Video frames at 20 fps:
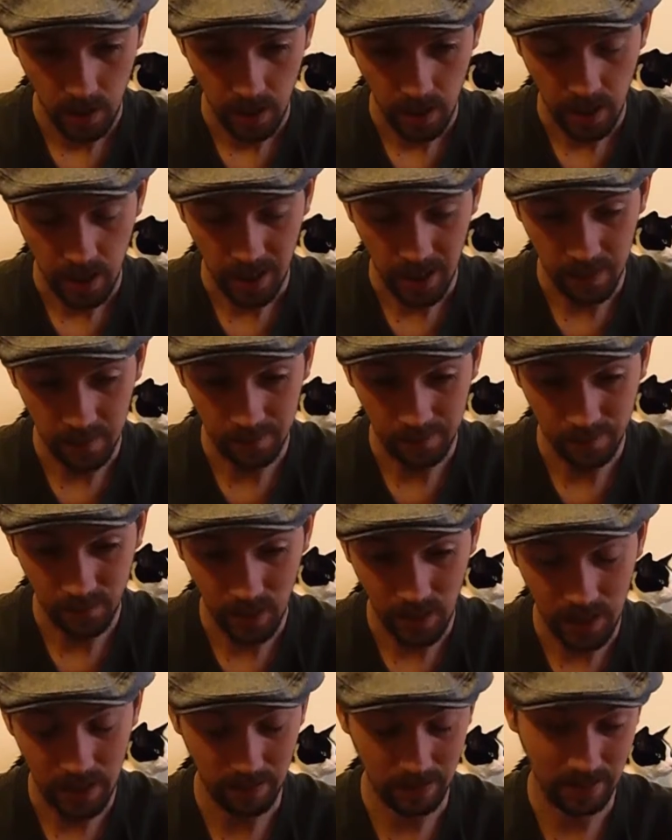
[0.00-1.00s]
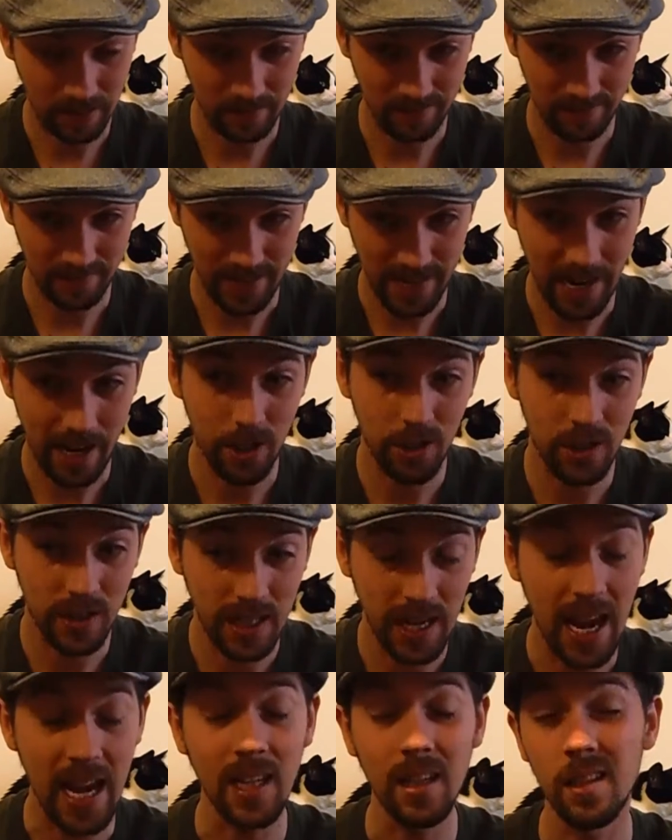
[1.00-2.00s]
Um, it actually
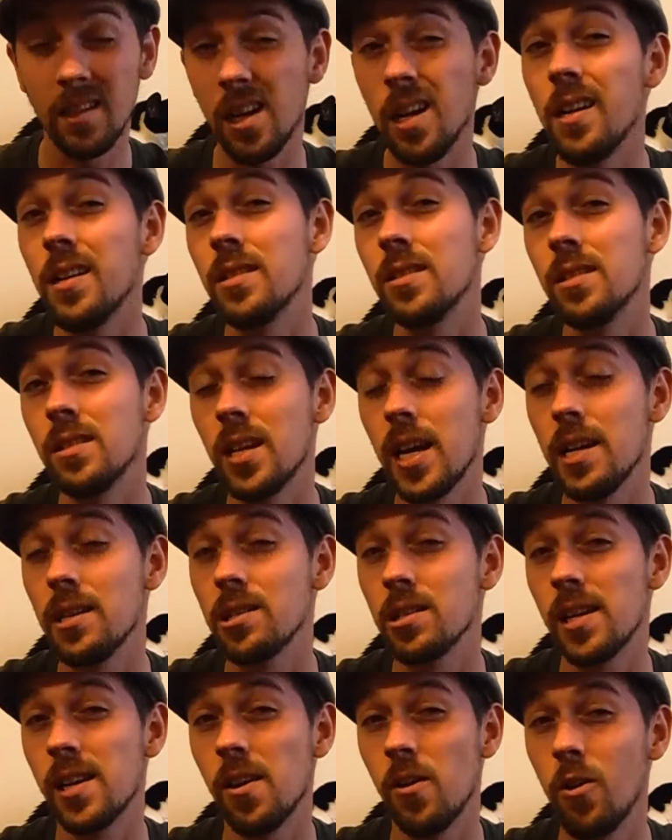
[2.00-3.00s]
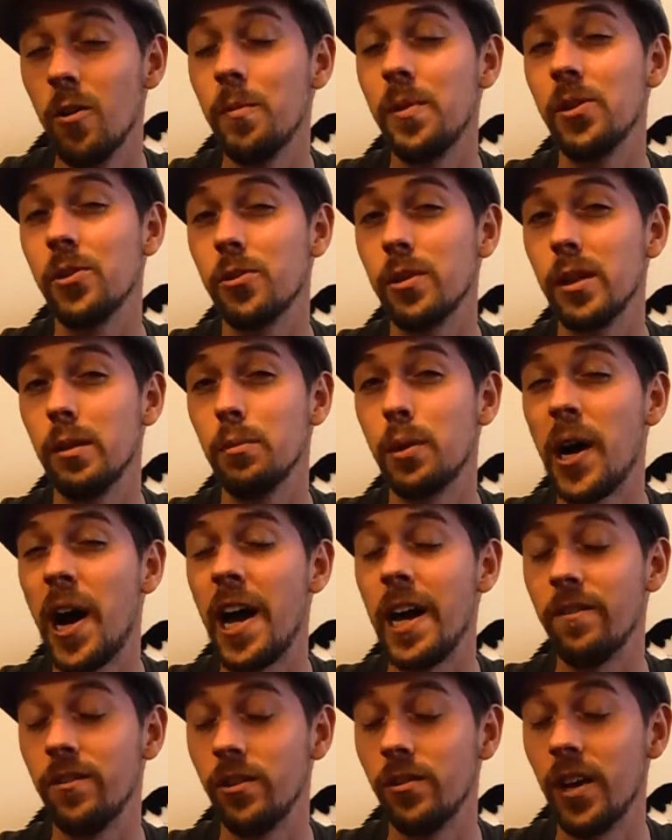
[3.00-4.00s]
kind of does taste like an oatmeal cream
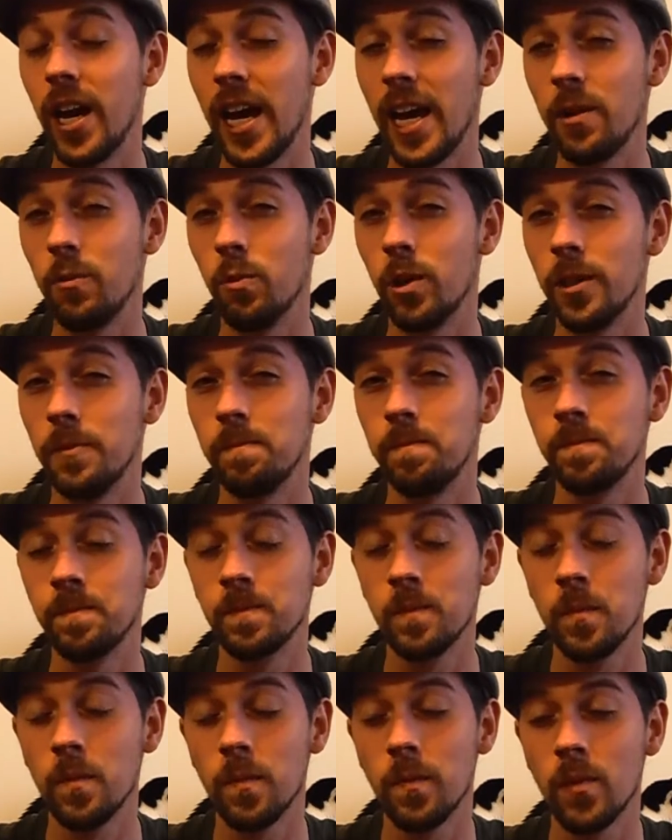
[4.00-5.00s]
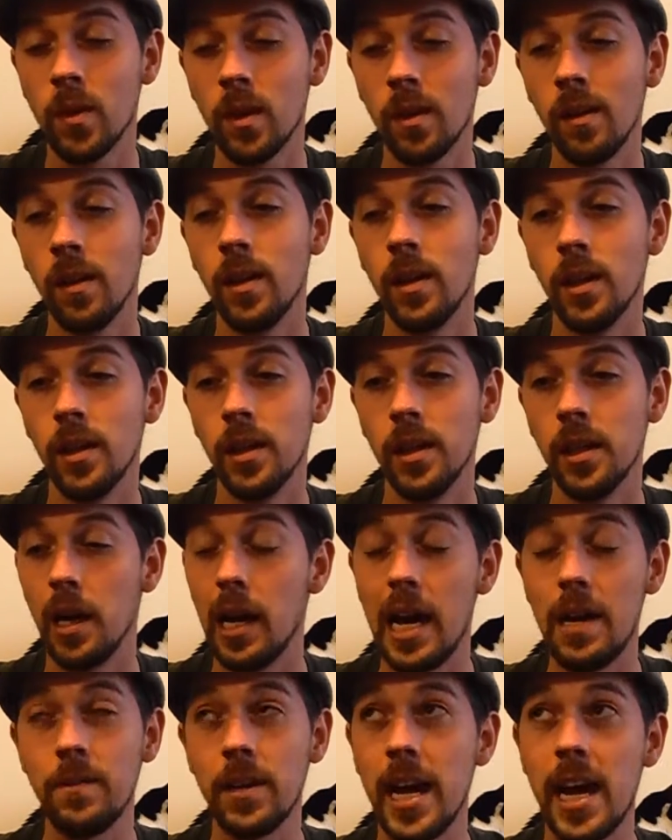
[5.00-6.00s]
pie if you've had one.
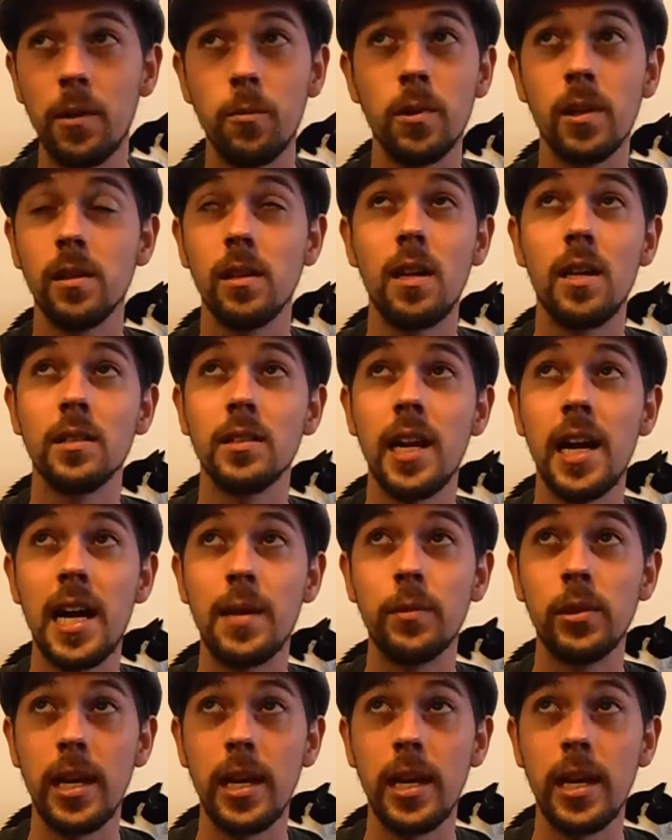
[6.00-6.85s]
I haven't had one in a long time.